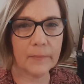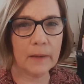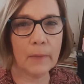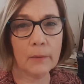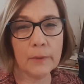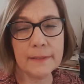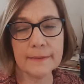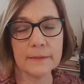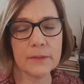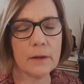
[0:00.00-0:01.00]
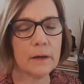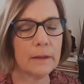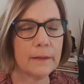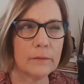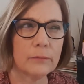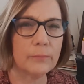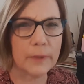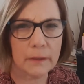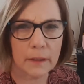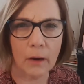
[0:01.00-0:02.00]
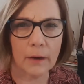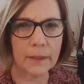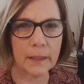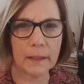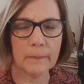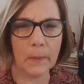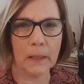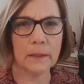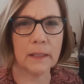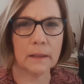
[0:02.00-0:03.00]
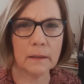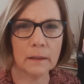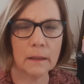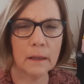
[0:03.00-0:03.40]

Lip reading: And my reasons are they're really hard to keep clean.